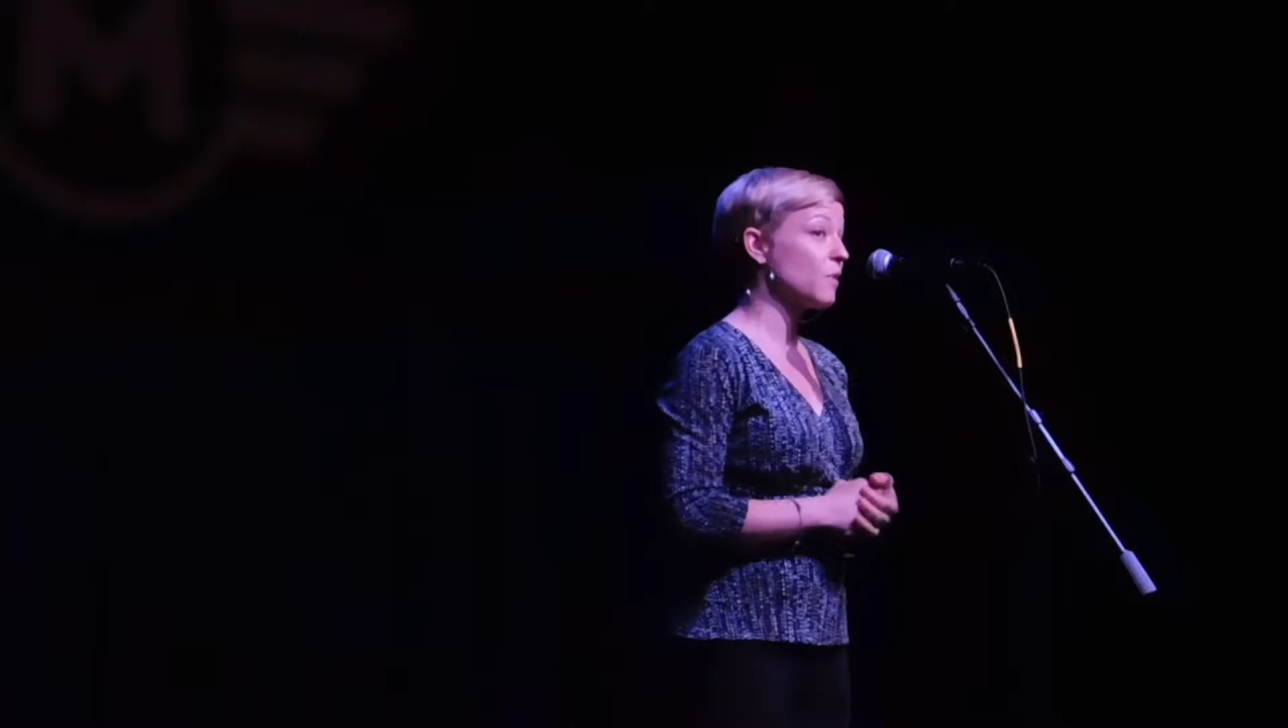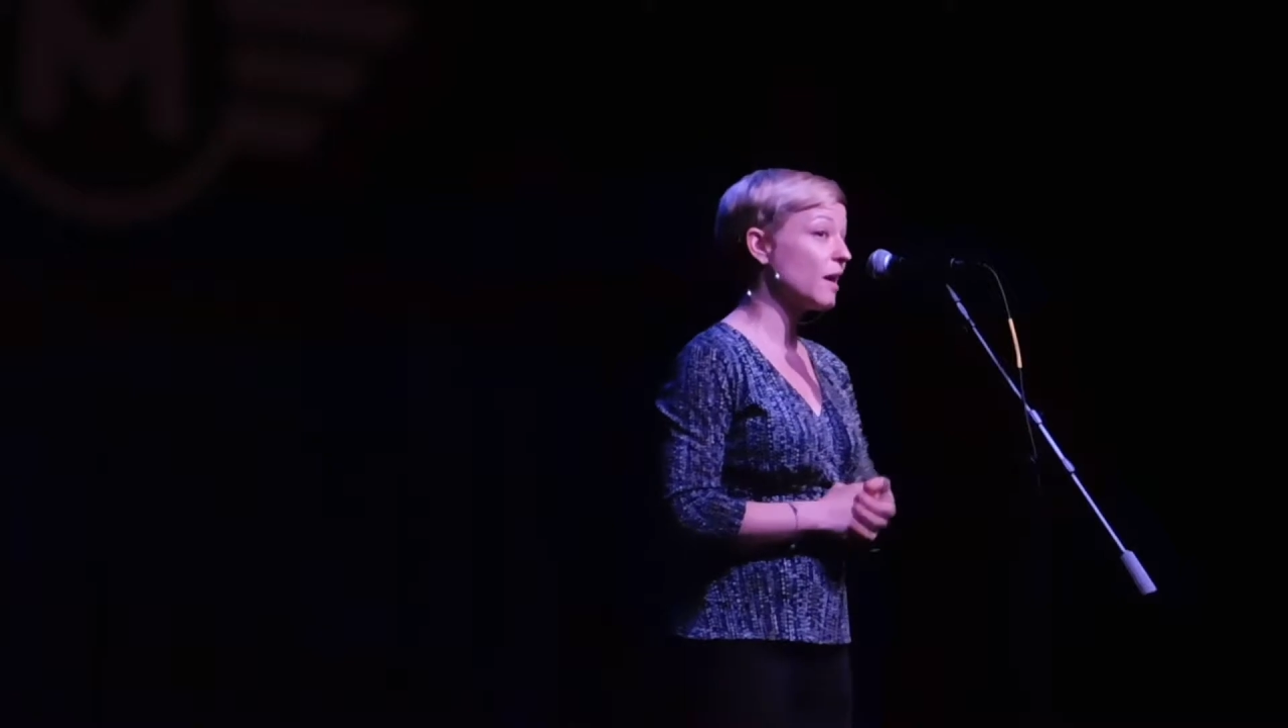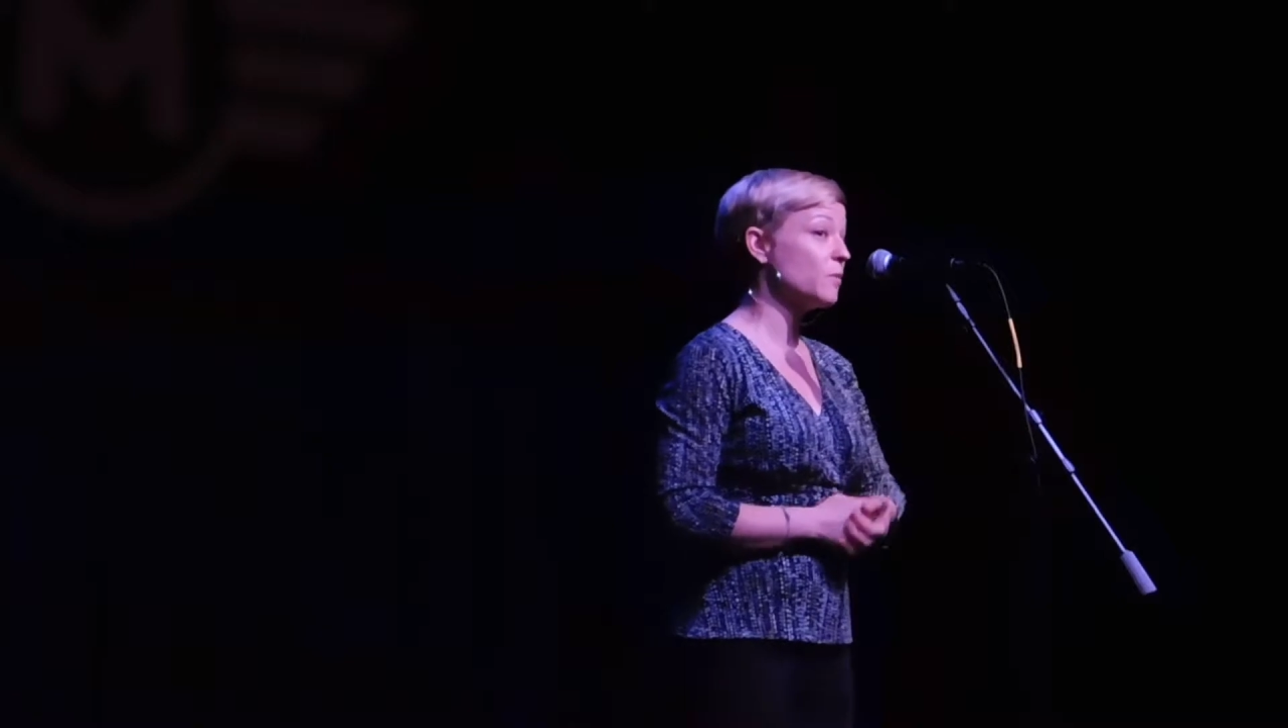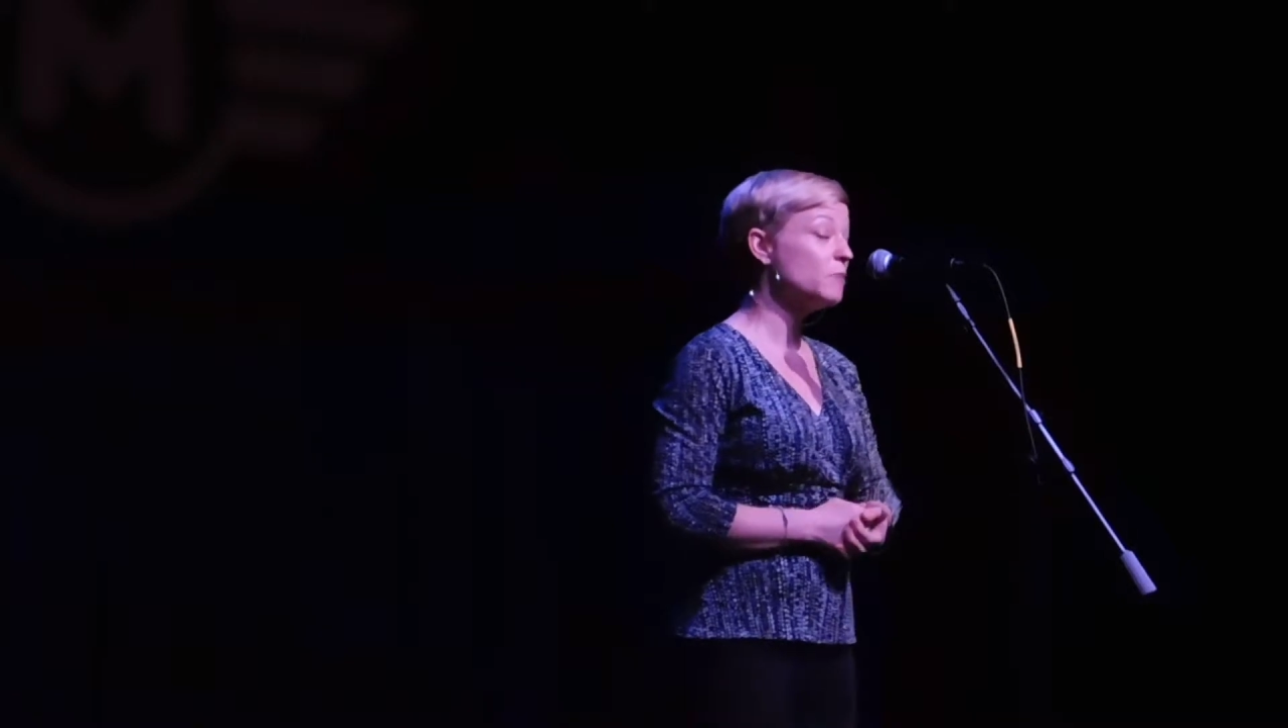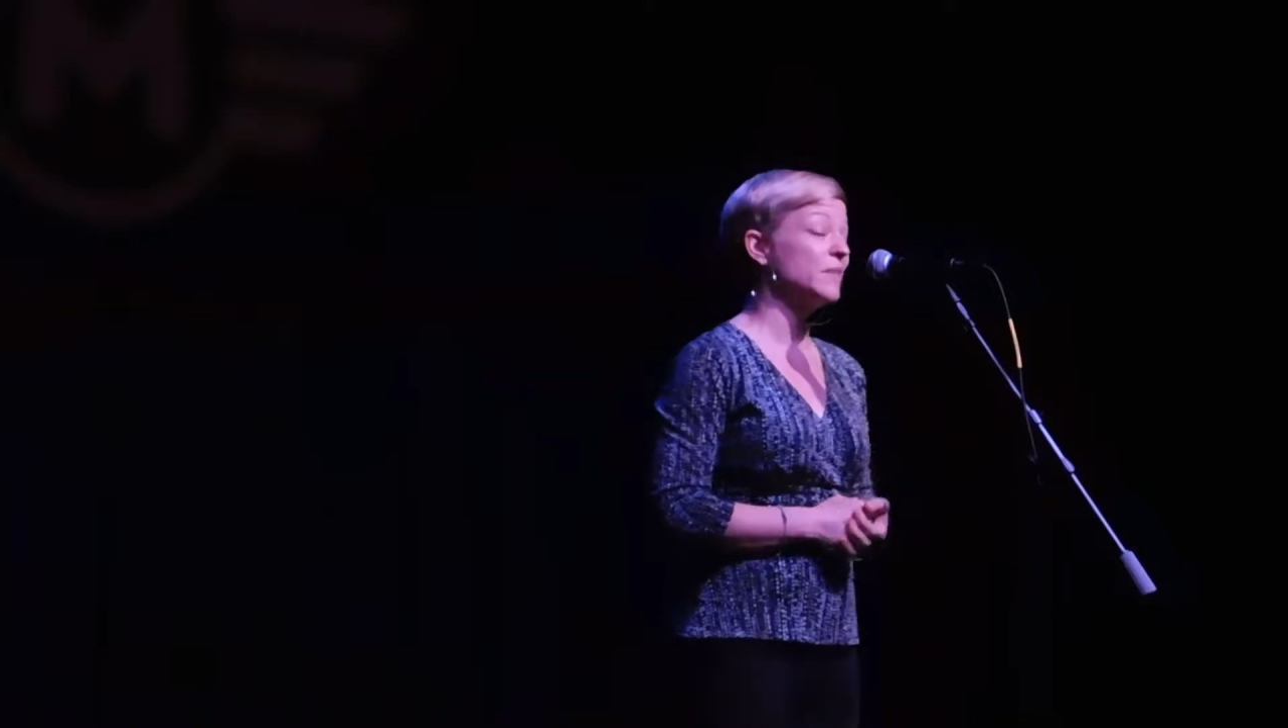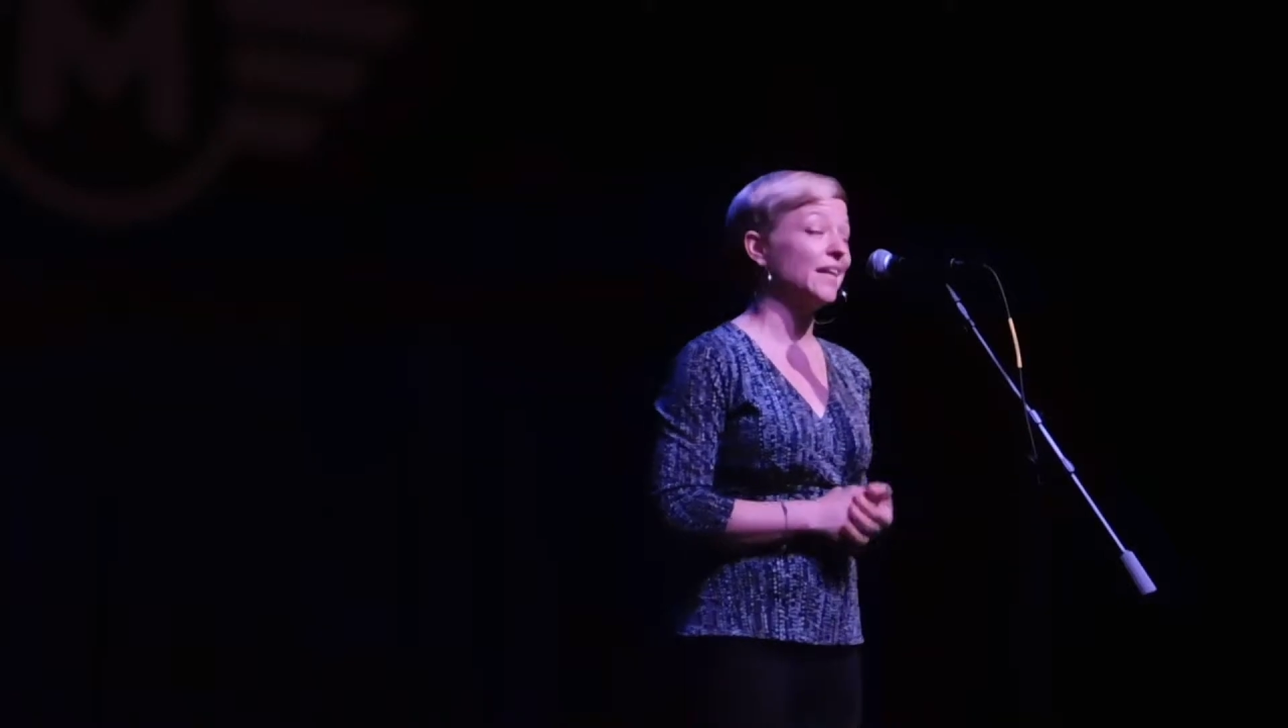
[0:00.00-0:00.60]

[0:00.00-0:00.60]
where I would be